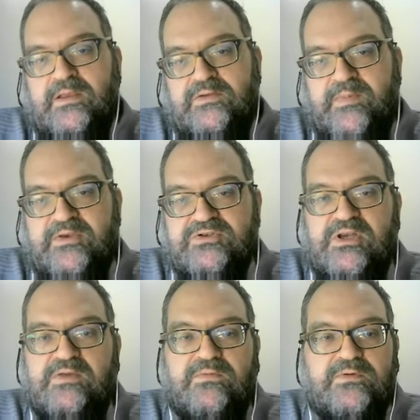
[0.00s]

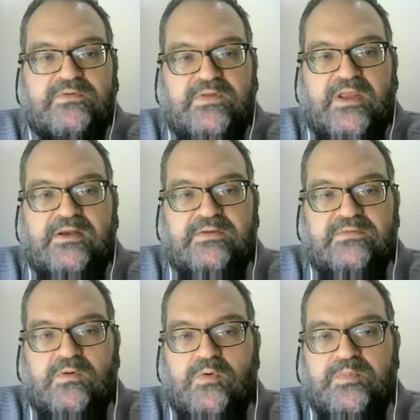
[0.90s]
especially for stainless
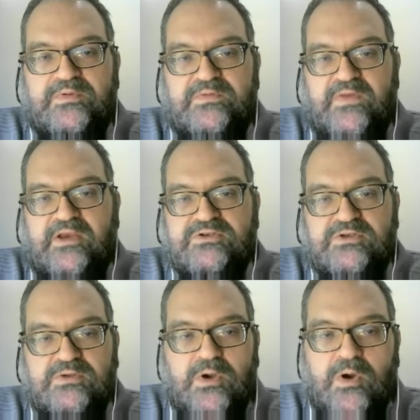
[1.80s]
open
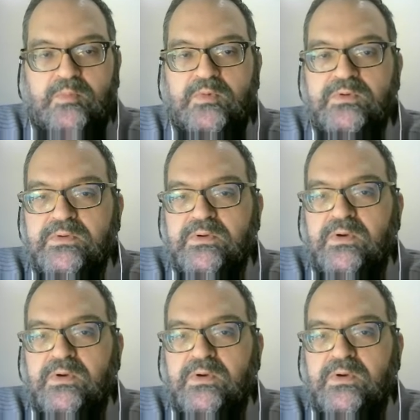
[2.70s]
section common,